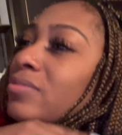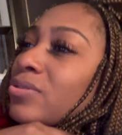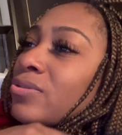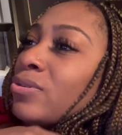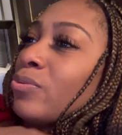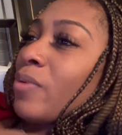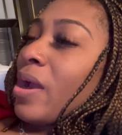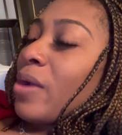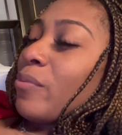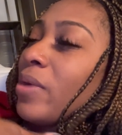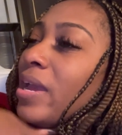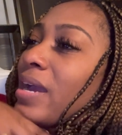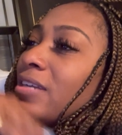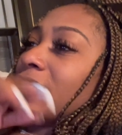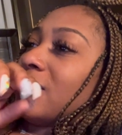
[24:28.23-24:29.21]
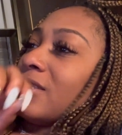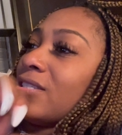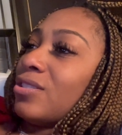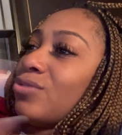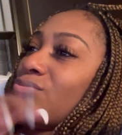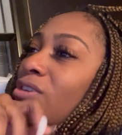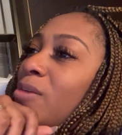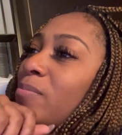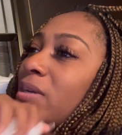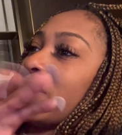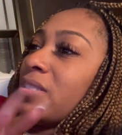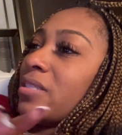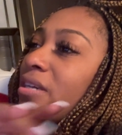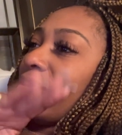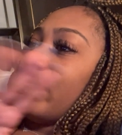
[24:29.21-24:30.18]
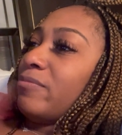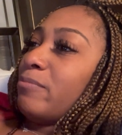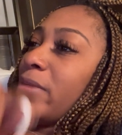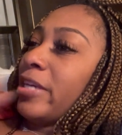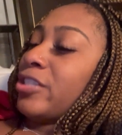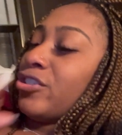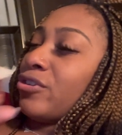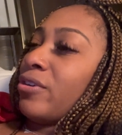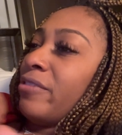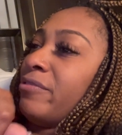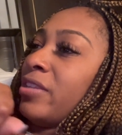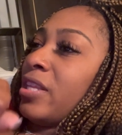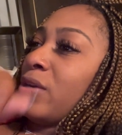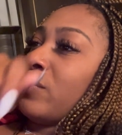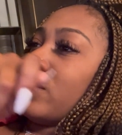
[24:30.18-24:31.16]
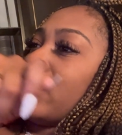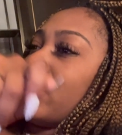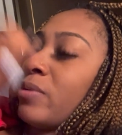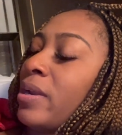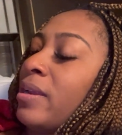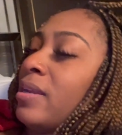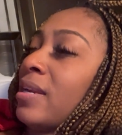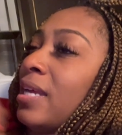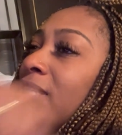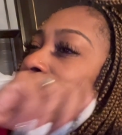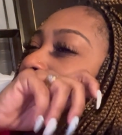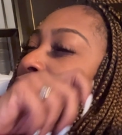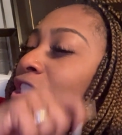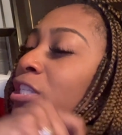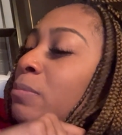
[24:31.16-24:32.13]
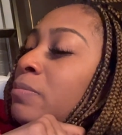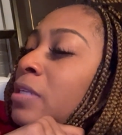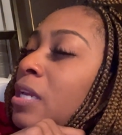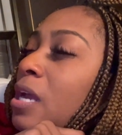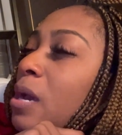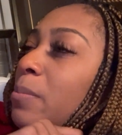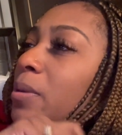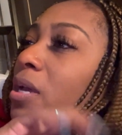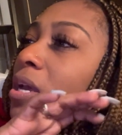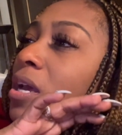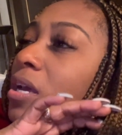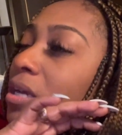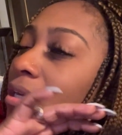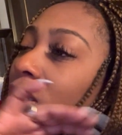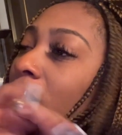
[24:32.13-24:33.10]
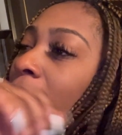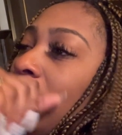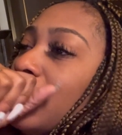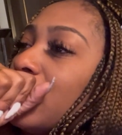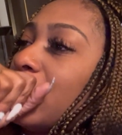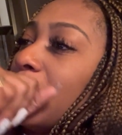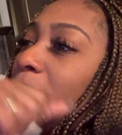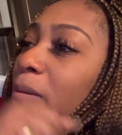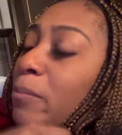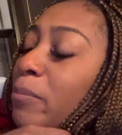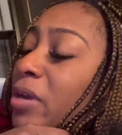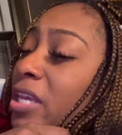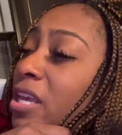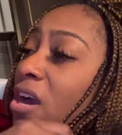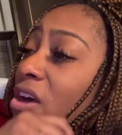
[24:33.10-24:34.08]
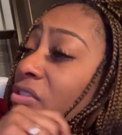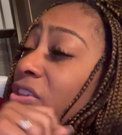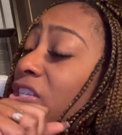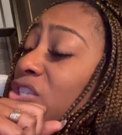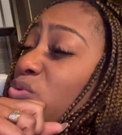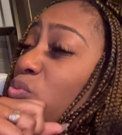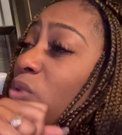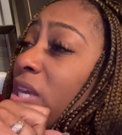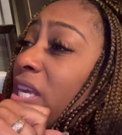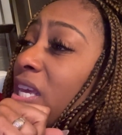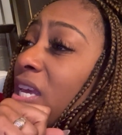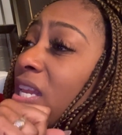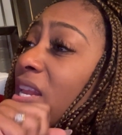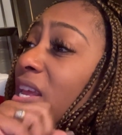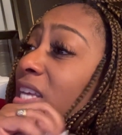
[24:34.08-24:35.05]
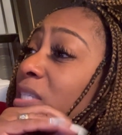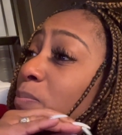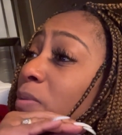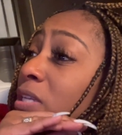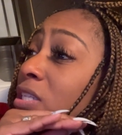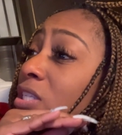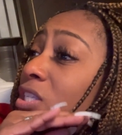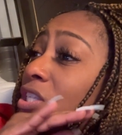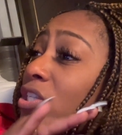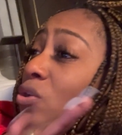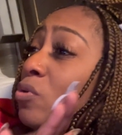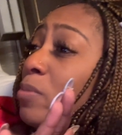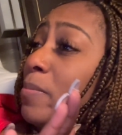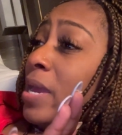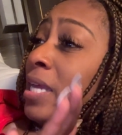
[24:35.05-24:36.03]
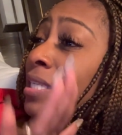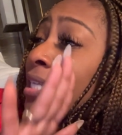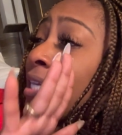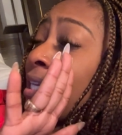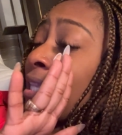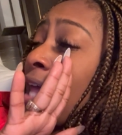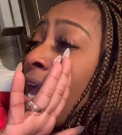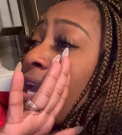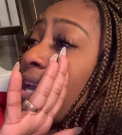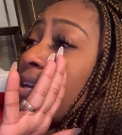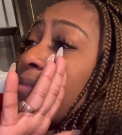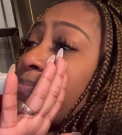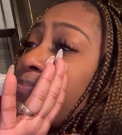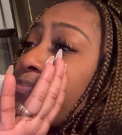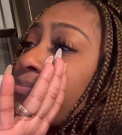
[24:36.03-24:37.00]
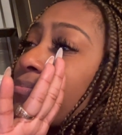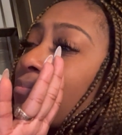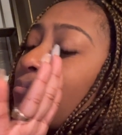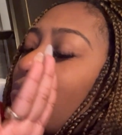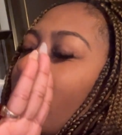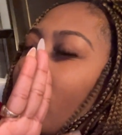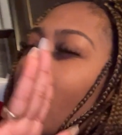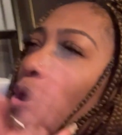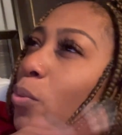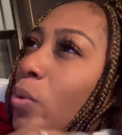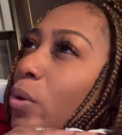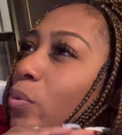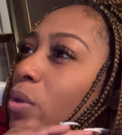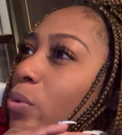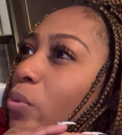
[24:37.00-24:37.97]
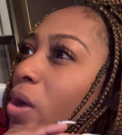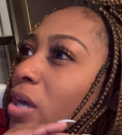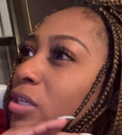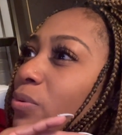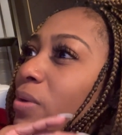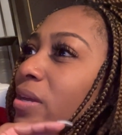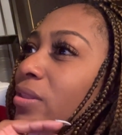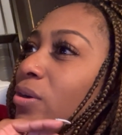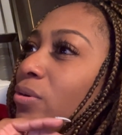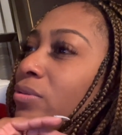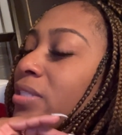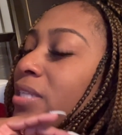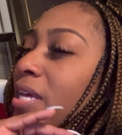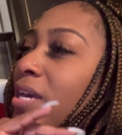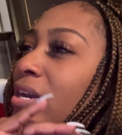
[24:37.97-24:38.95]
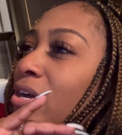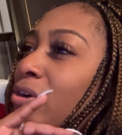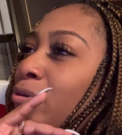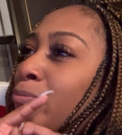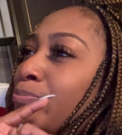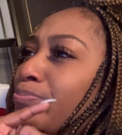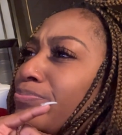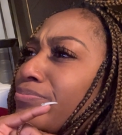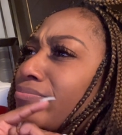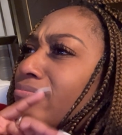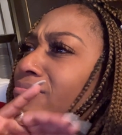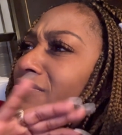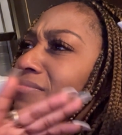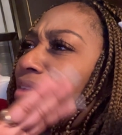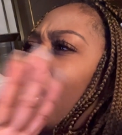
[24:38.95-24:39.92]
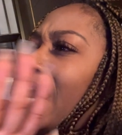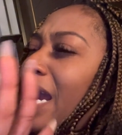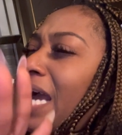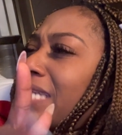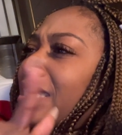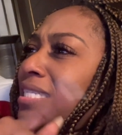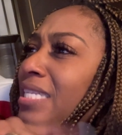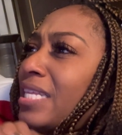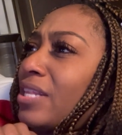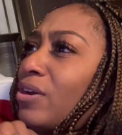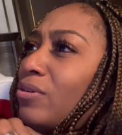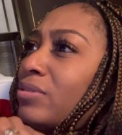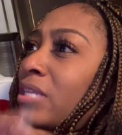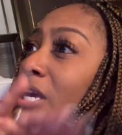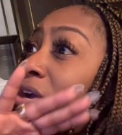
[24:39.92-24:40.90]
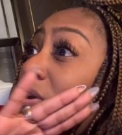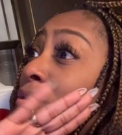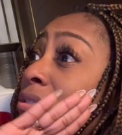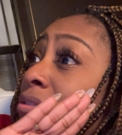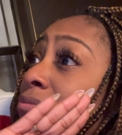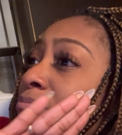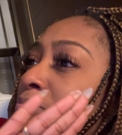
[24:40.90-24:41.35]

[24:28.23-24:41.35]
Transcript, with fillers: the right way. I just threw out my stuff, made sure everything was ready, and I just sipped it up. But y'all, this weekend has been so amazing. Like, when we walked around the hotel, I got to see the hotel. Is